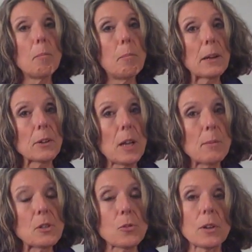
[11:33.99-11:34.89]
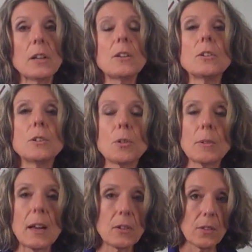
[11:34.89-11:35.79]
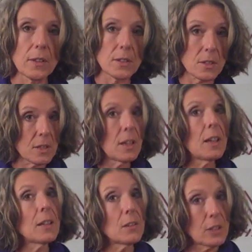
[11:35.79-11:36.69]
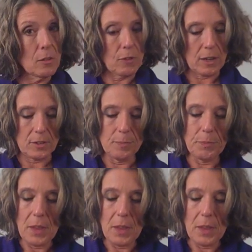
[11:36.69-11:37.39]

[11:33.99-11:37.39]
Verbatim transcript: better chemistry could correct this defect.